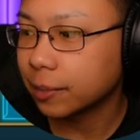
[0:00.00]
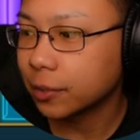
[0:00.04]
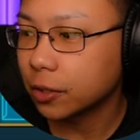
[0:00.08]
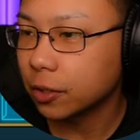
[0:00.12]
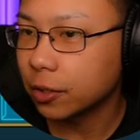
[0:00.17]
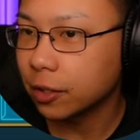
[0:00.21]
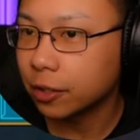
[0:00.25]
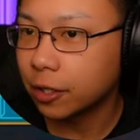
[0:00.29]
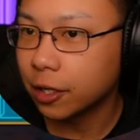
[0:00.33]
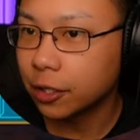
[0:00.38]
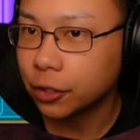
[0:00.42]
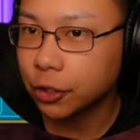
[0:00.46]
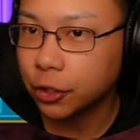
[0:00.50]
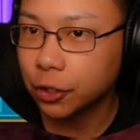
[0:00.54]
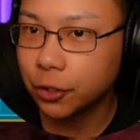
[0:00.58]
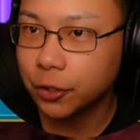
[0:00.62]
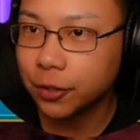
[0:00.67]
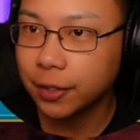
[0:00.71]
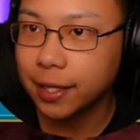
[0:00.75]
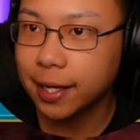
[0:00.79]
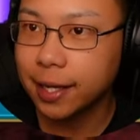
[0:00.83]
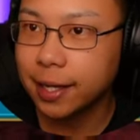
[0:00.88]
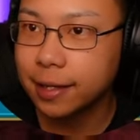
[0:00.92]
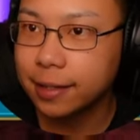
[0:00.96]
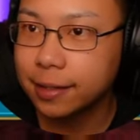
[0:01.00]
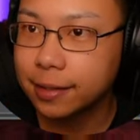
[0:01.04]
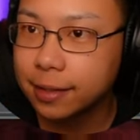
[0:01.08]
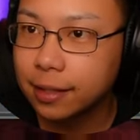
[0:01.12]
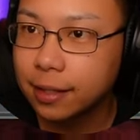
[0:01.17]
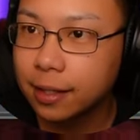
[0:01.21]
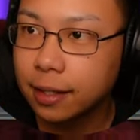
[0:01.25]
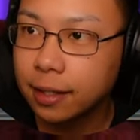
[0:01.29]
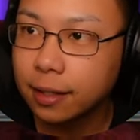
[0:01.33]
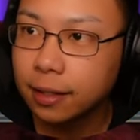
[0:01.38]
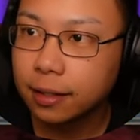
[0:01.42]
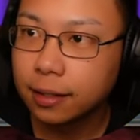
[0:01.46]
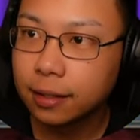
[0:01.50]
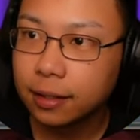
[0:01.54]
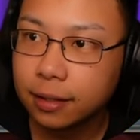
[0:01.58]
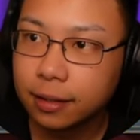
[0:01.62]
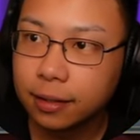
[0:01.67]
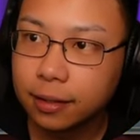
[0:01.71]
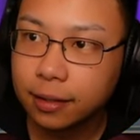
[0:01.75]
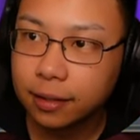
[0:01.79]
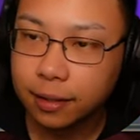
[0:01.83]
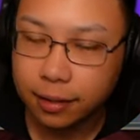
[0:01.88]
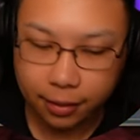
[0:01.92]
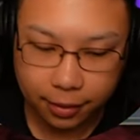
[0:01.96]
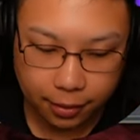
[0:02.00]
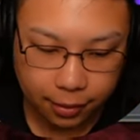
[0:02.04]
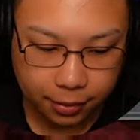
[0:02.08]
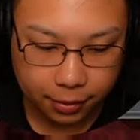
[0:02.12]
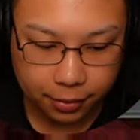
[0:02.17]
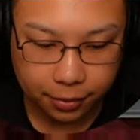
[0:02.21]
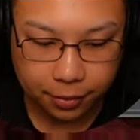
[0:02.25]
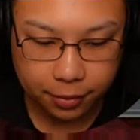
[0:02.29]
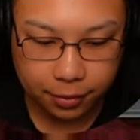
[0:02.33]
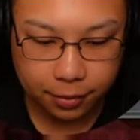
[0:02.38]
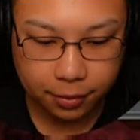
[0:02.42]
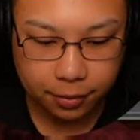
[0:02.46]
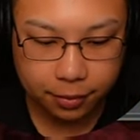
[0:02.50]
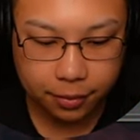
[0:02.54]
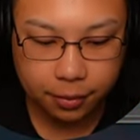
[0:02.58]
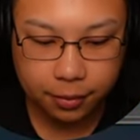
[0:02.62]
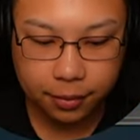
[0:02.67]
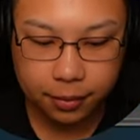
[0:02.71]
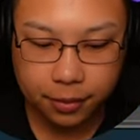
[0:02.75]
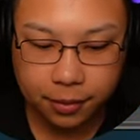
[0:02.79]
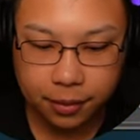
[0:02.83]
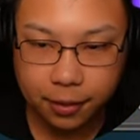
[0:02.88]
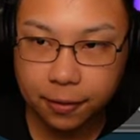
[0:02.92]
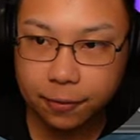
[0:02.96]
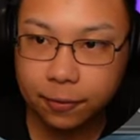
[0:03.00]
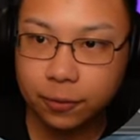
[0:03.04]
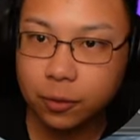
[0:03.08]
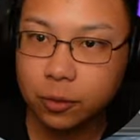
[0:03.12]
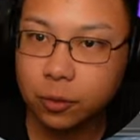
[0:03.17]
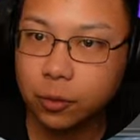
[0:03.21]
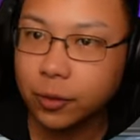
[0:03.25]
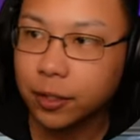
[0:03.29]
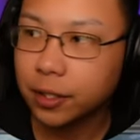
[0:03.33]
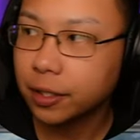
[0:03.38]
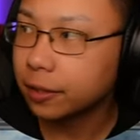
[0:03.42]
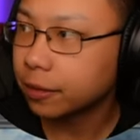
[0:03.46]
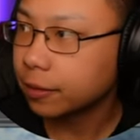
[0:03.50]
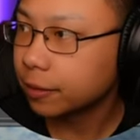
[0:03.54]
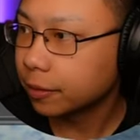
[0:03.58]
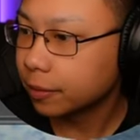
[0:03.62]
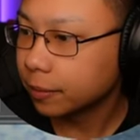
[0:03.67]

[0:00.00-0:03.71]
So I'll show you guys his stuff real quick.